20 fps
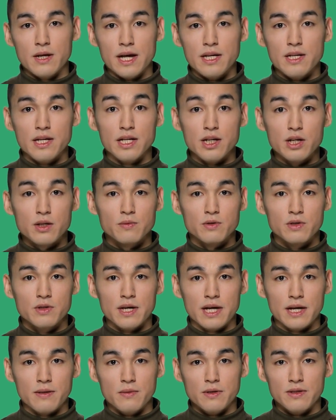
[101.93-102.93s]
as it comes
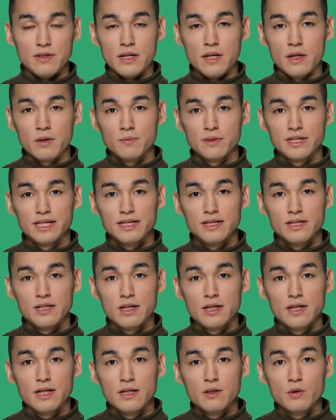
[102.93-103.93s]
with everything you need,
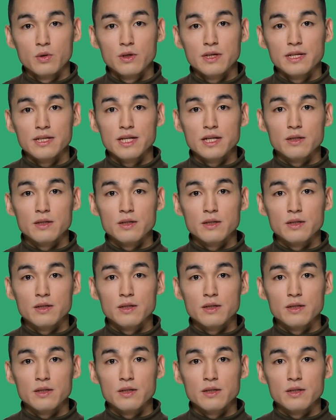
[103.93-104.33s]
including